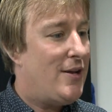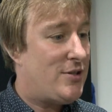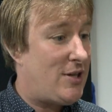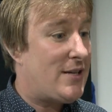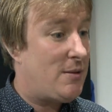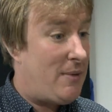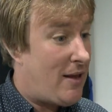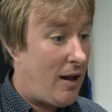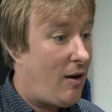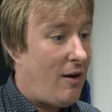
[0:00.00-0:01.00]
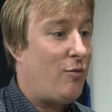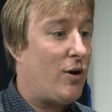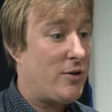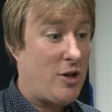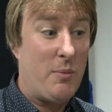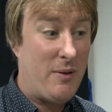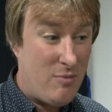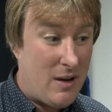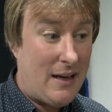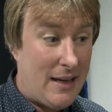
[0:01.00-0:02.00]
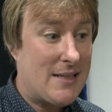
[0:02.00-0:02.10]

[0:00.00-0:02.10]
suggests to me that a lot of what goes on will be really